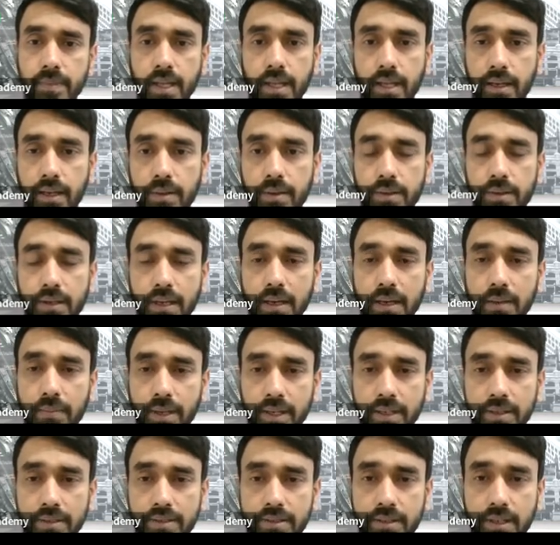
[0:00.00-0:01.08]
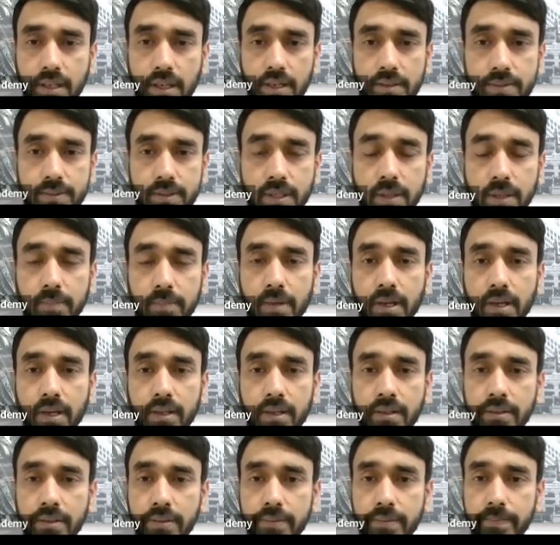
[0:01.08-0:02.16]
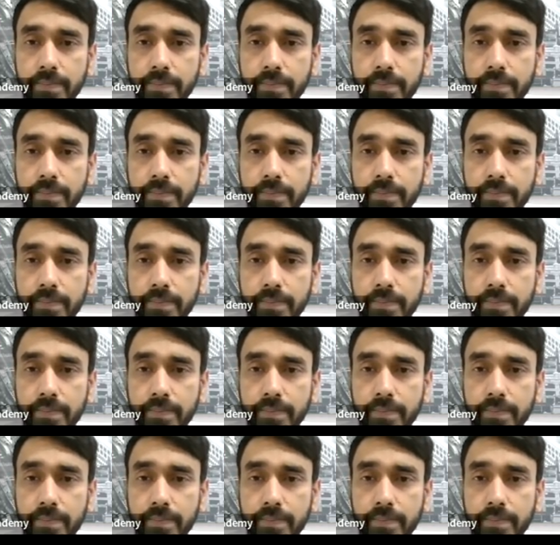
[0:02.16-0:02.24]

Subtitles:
Can you tell me its nerve supply?